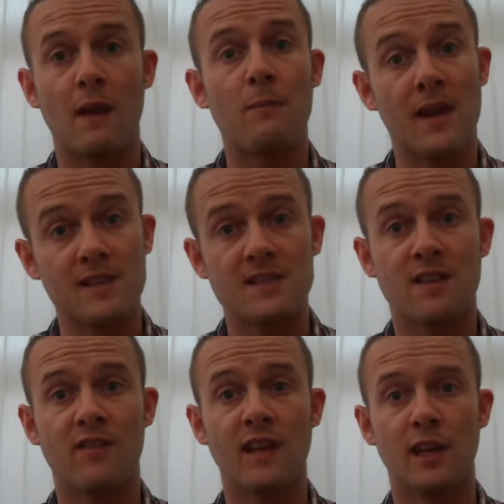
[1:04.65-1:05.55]
They're pieces
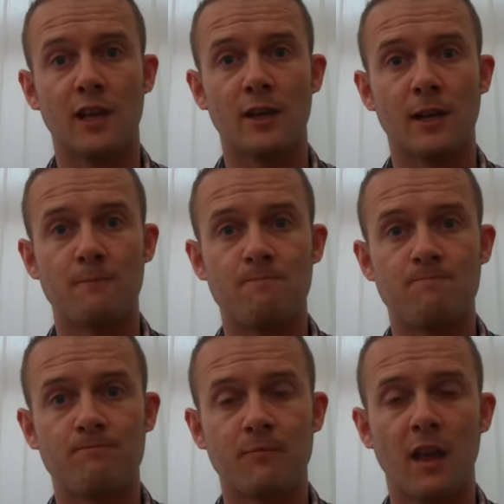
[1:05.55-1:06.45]
of e-learning.
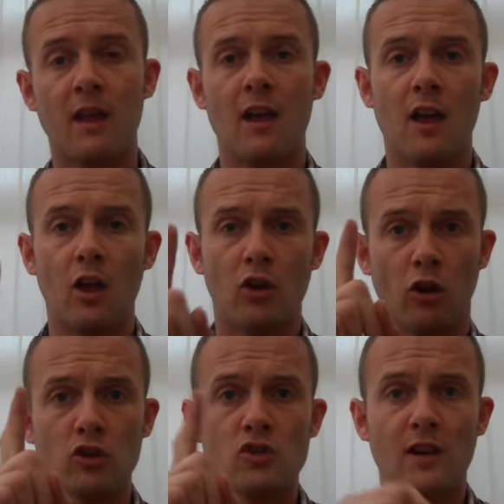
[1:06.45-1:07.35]

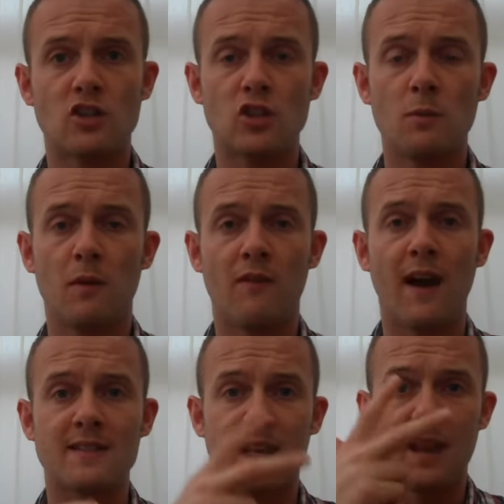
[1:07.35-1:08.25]
Contract
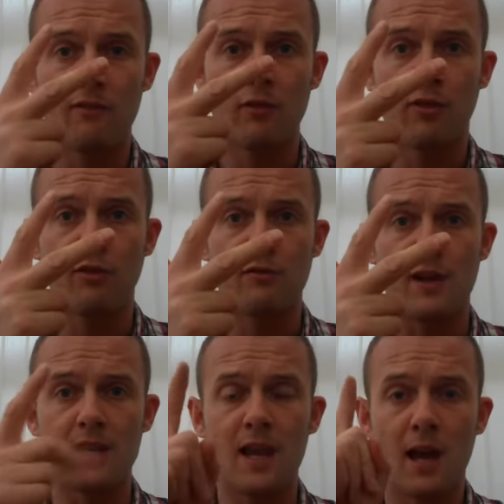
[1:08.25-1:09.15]
Supervisor Level
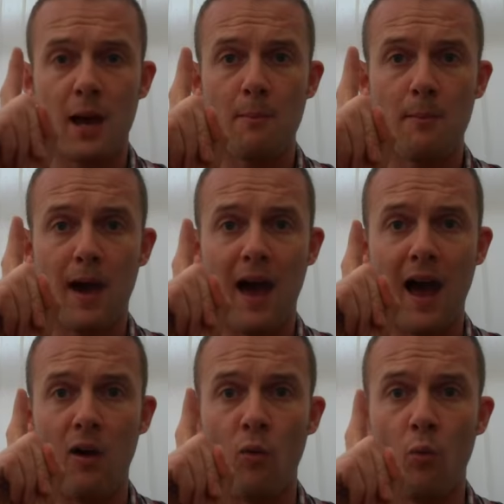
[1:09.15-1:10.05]
3,
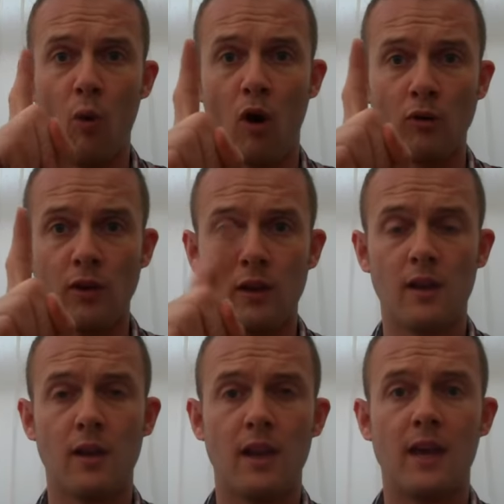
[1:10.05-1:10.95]
Part 1,
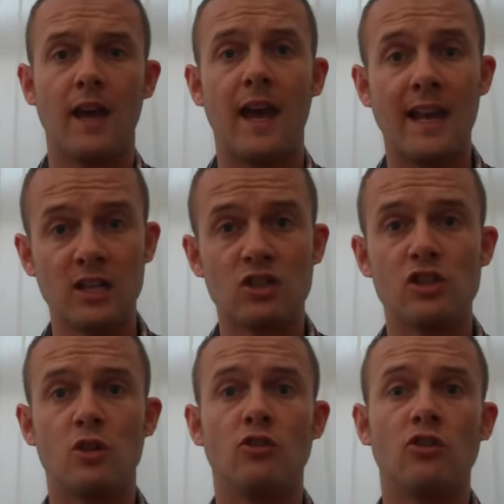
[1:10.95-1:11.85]

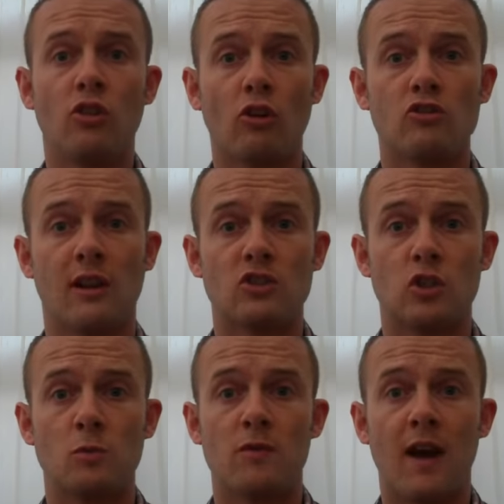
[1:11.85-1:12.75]
introduces contract
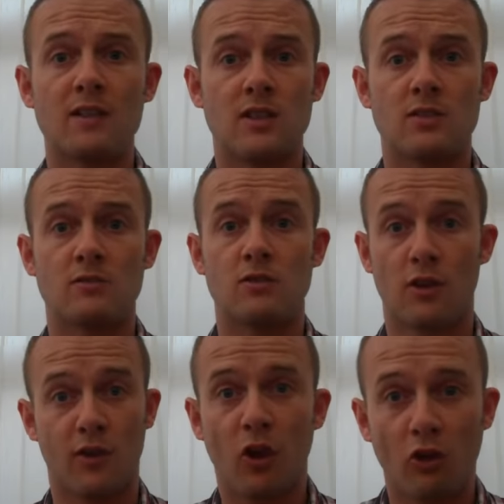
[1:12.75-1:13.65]
supervisors
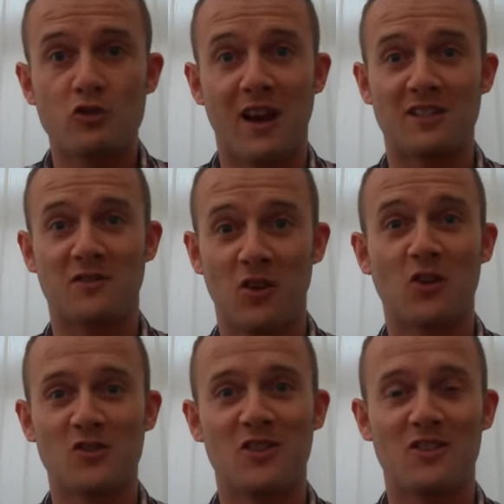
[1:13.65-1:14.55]
to
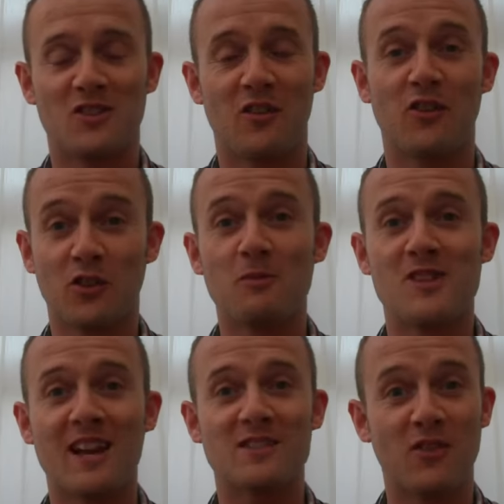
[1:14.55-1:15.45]
the
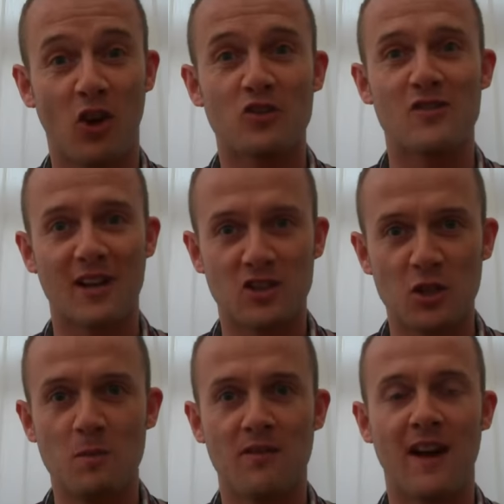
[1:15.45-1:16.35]
subject of contract
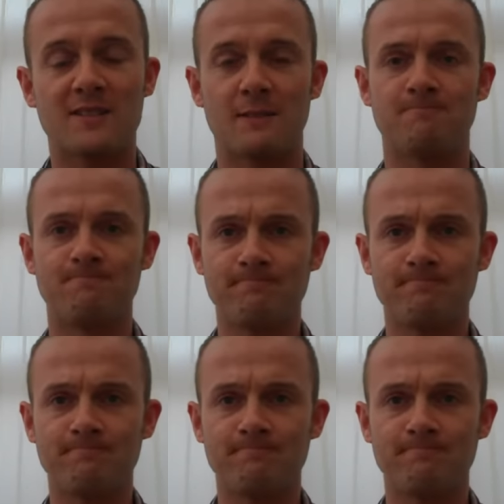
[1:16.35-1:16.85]
supervising.